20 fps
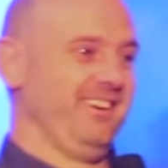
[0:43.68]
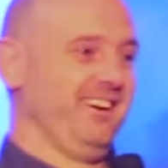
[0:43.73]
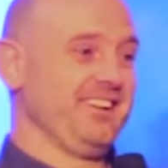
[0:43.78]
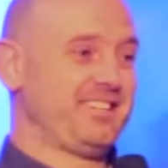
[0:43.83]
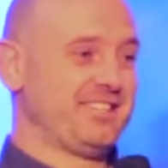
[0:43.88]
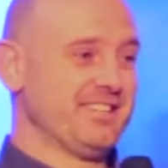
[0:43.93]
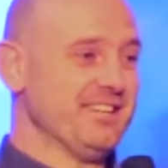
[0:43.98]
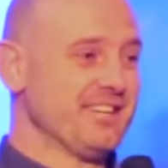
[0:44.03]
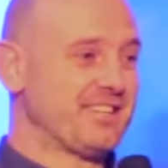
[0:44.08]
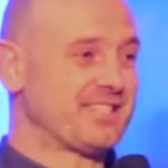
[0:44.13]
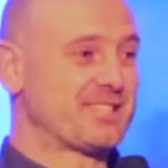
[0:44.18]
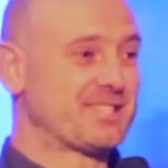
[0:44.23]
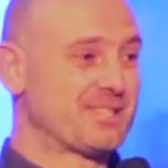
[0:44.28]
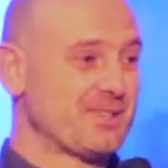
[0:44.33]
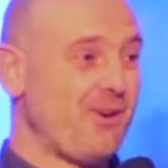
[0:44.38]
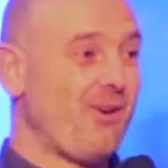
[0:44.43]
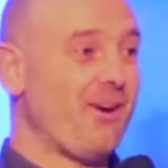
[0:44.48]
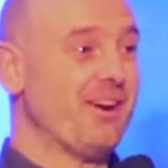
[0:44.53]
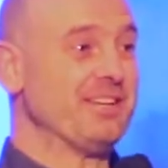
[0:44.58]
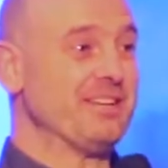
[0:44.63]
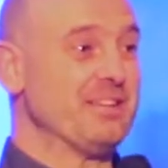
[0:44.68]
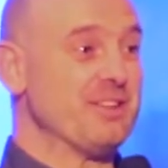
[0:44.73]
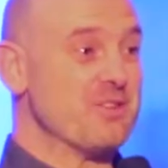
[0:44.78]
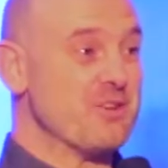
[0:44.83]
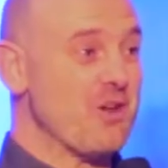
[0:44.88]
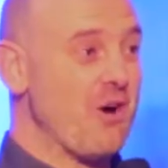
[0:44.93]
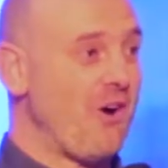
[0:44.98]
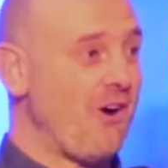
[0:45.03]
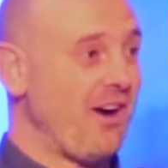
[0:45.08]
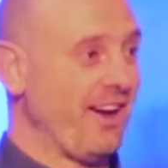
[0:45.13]
It's an
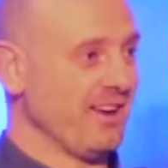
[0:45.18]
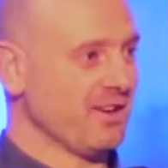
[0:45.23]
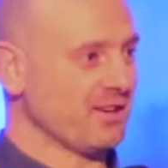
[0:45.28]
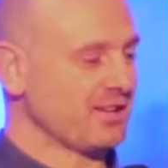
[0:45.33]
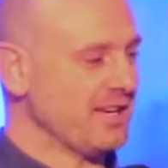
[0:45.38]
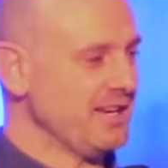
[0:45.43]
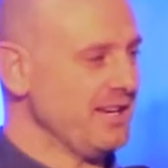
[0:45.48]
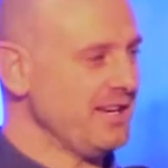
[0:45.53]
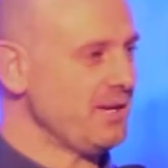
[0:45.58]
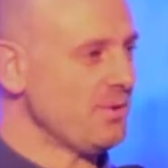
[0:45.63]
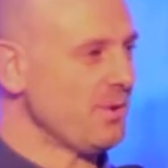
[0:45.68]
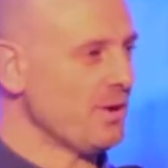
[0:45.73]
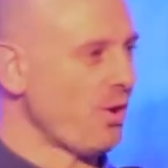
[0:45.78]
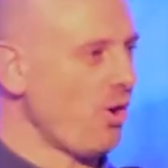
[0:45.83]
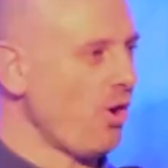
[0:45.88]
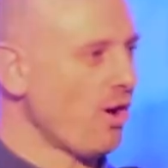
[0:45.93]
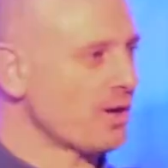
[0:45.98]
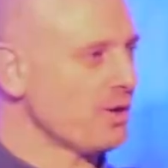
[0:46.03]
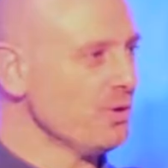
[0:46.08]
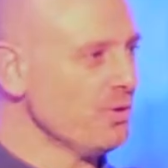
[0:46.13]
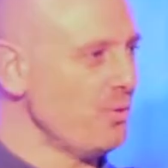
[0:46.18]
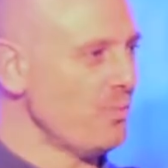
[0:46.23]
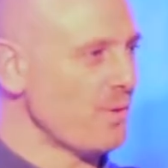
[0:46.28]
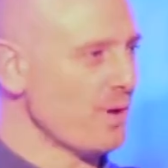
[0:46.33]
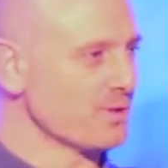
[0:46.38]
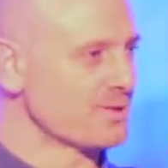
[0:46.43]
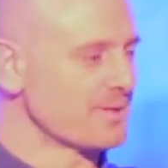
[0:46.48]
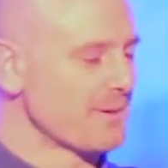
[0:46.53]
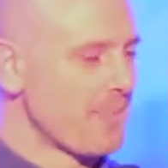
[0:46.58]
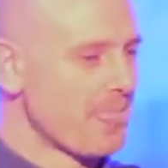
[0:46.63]
exciting night. Can anyone, I can
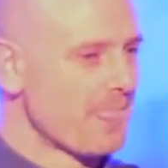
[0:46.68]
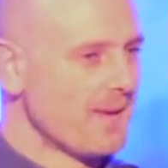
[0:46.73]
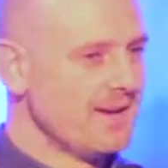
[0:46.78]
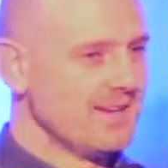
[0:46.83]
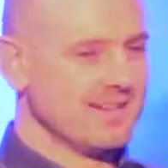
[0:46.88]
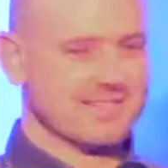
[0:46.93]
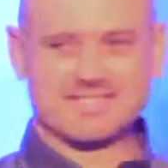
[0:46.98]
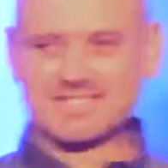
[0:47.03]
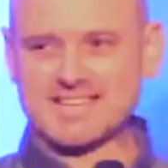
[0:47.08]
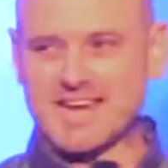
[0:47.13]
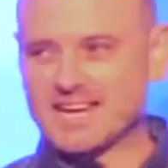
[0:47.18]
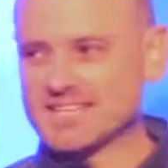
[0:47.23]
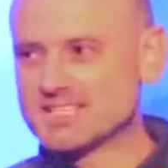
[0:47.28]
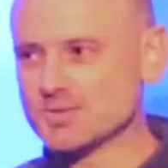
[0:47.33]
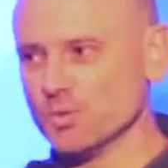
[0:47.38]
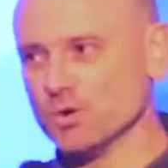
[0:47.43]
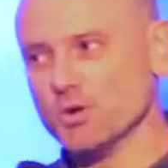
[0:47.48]
almost taste it.